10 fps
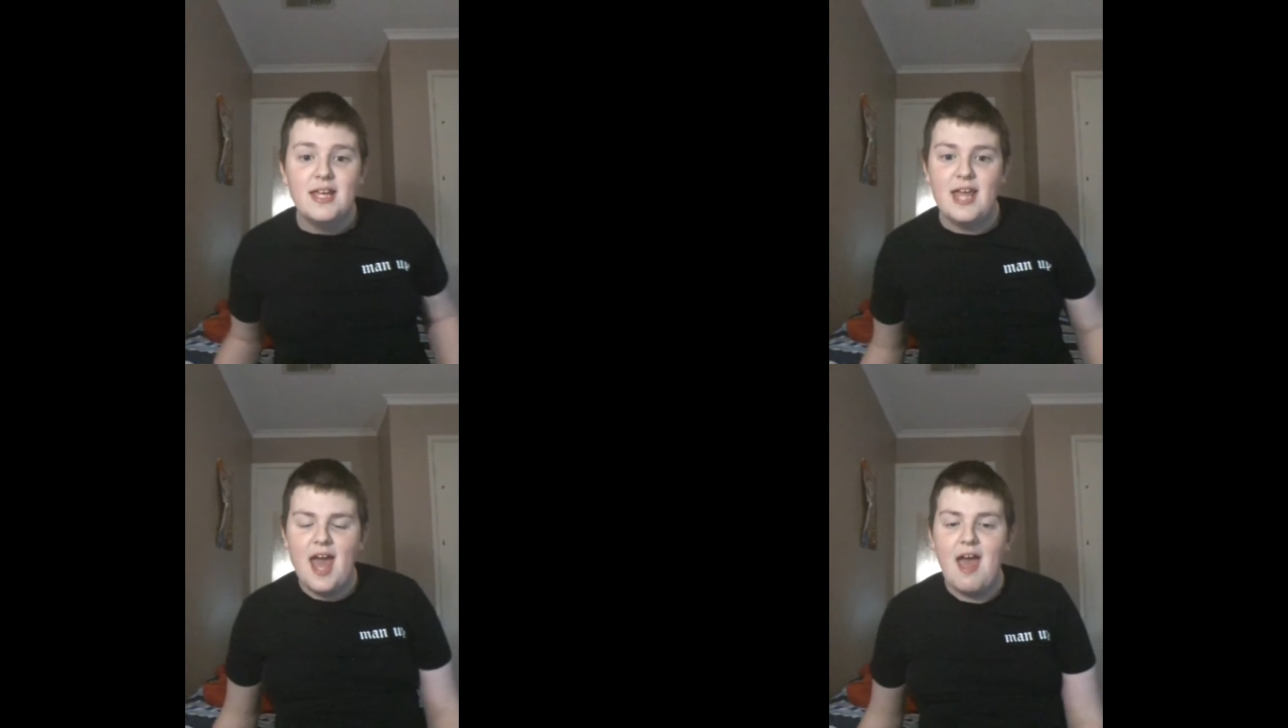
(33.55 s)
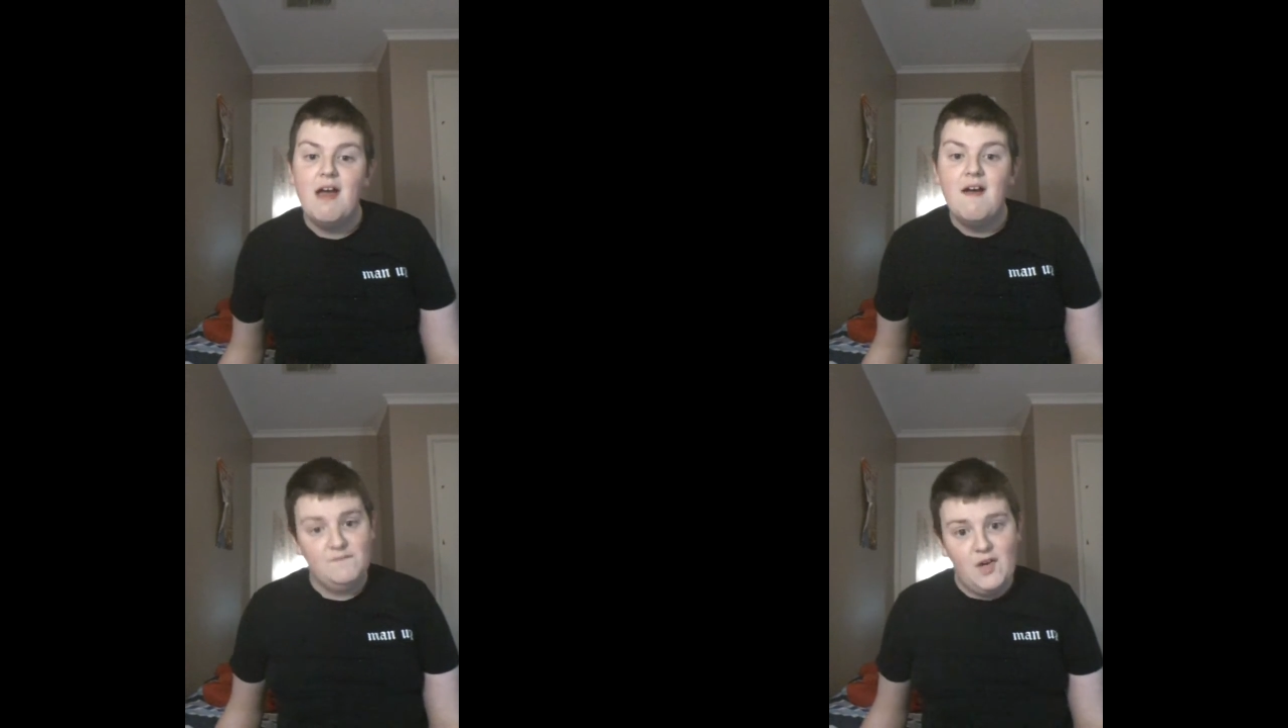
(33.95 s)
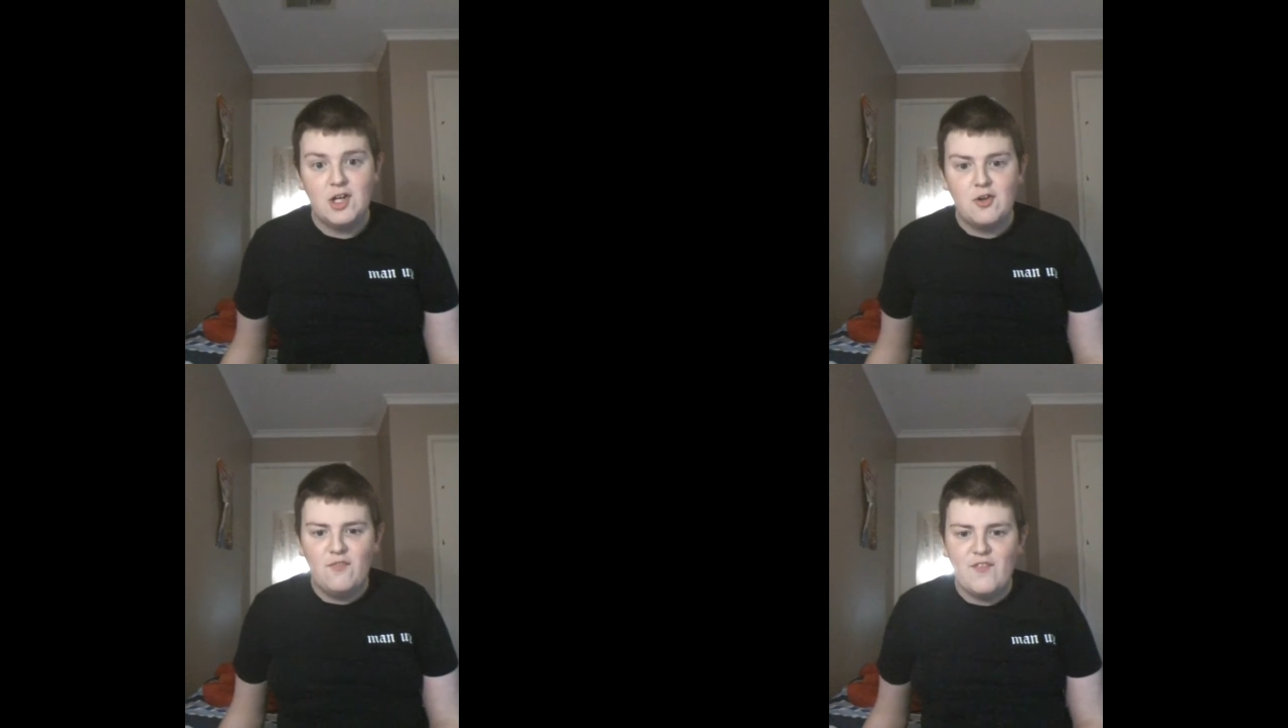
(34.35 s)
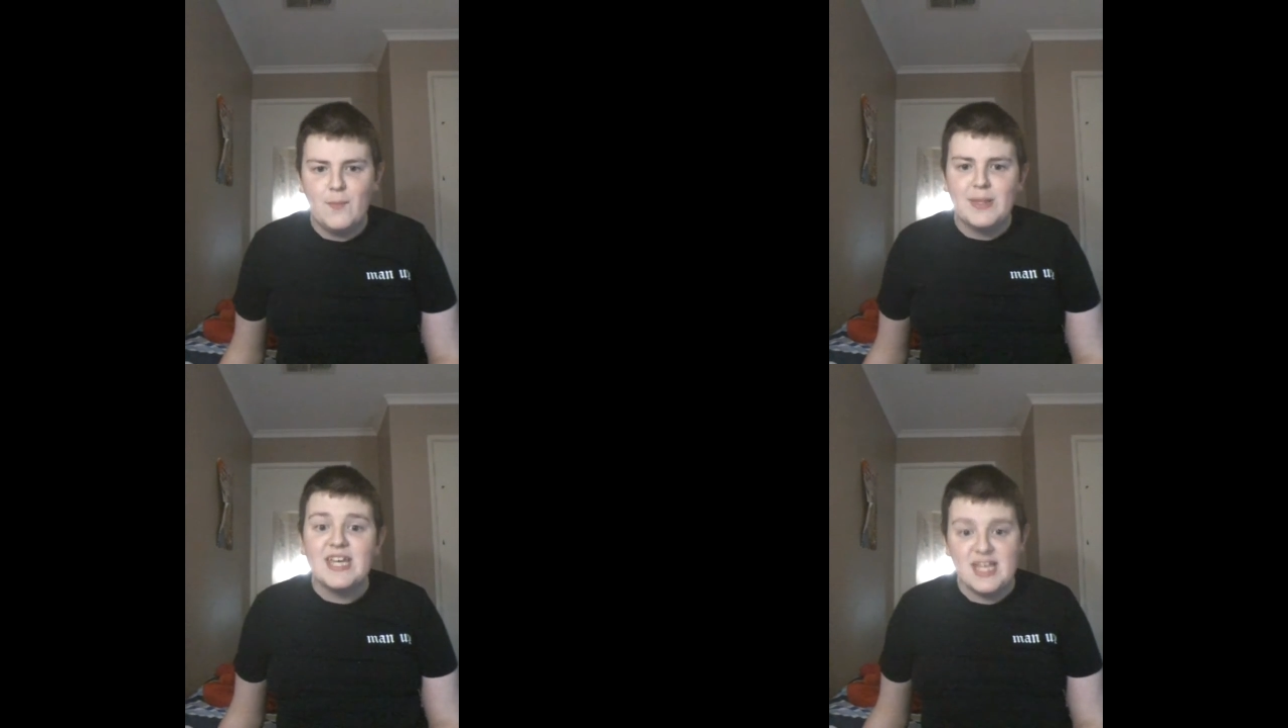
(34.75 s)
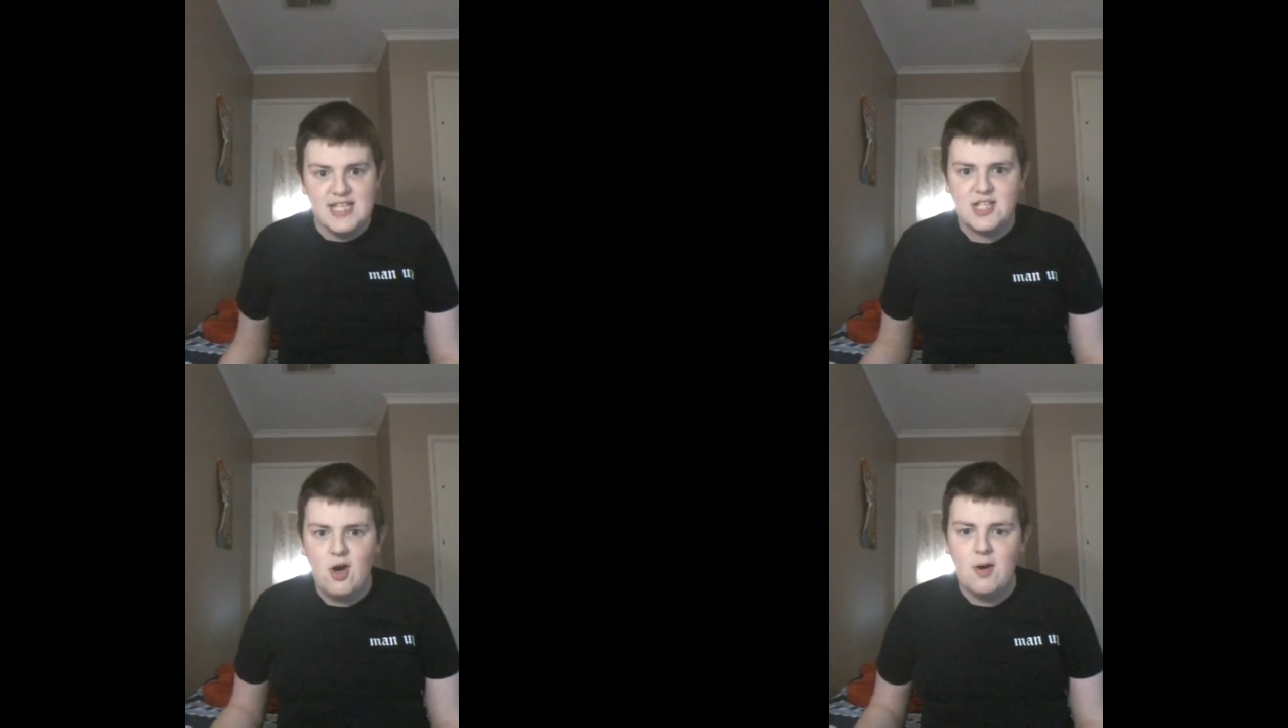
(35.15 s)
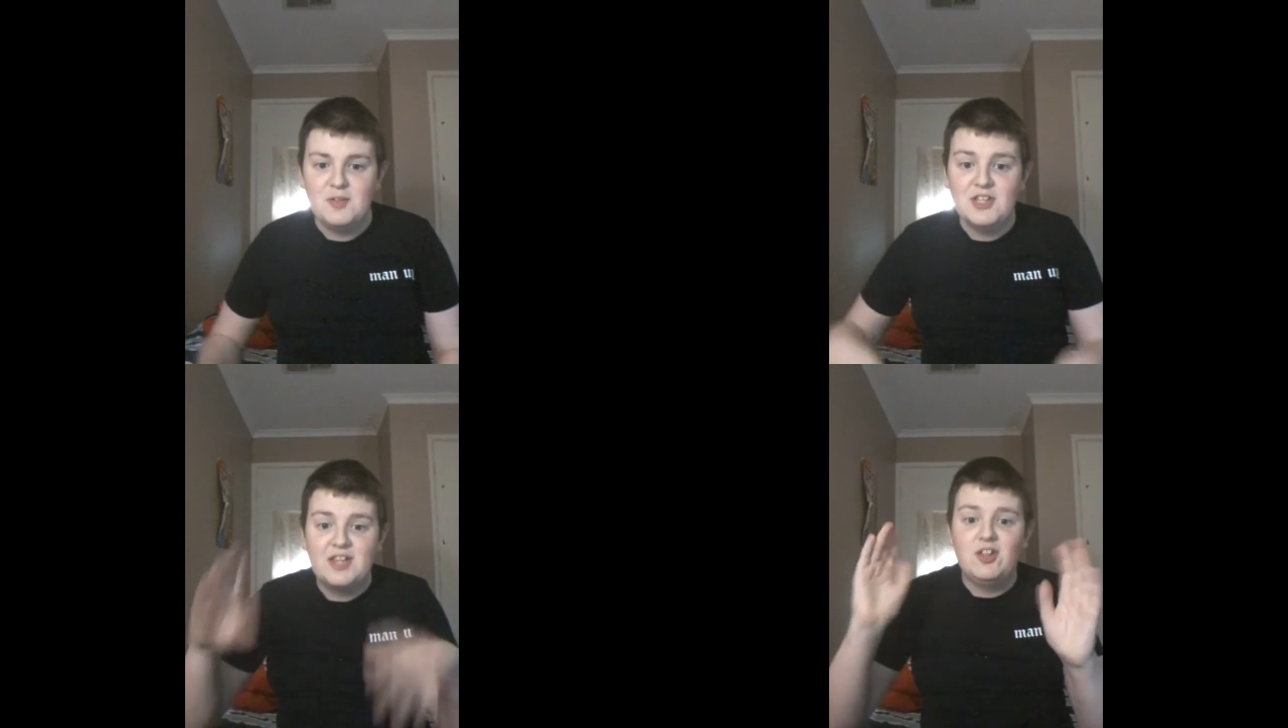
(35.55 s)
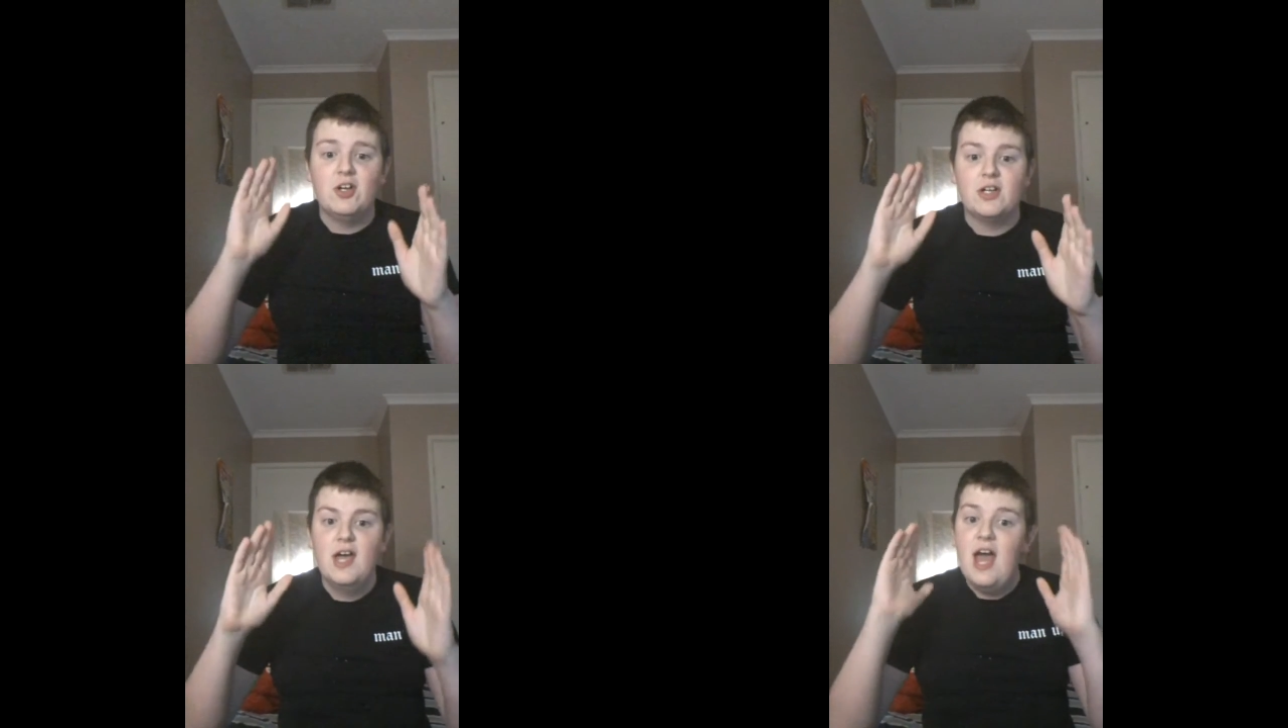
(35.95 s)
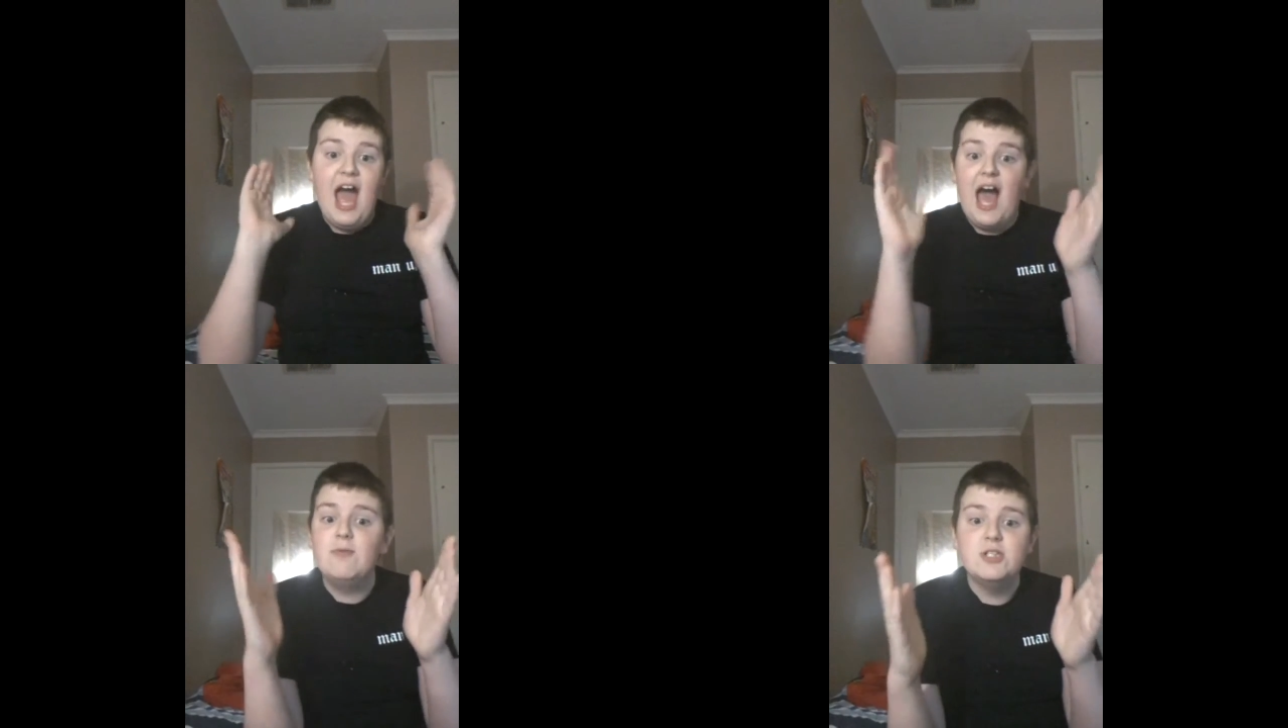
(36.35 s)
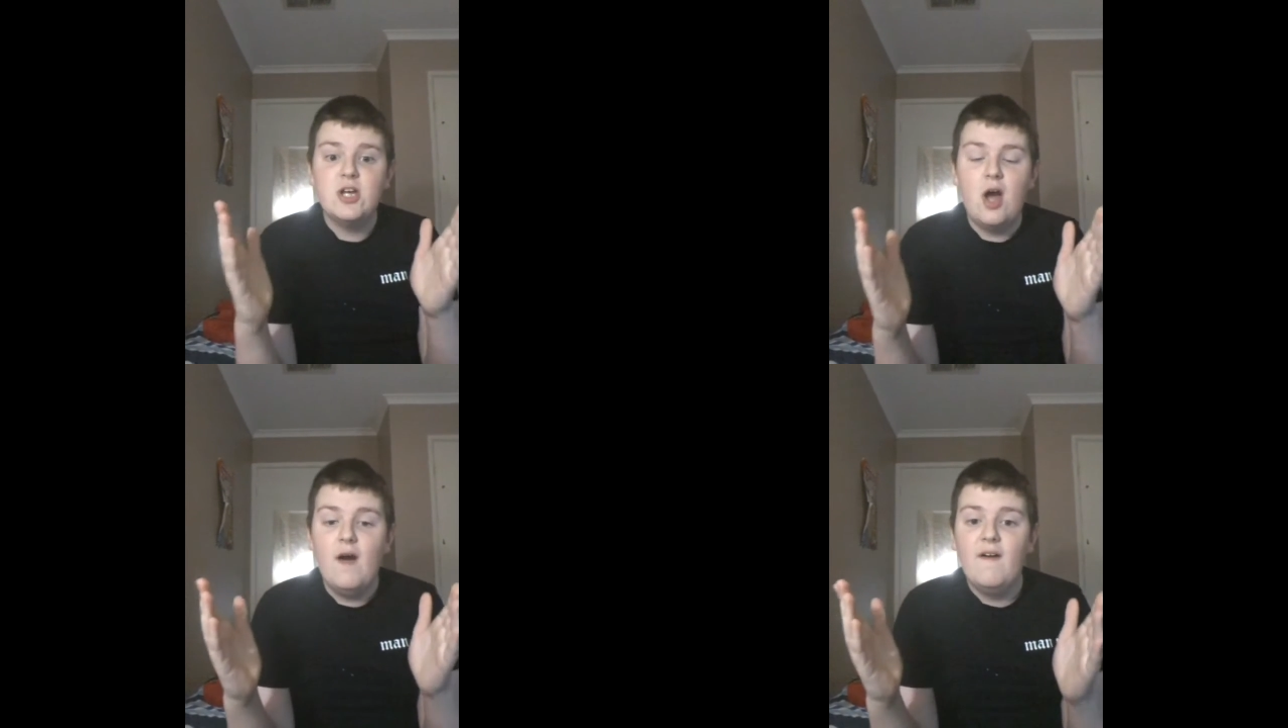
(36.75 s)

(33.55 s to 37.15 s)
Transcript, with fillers: Yeah, vertical filming is horrible. Like, look, how would you...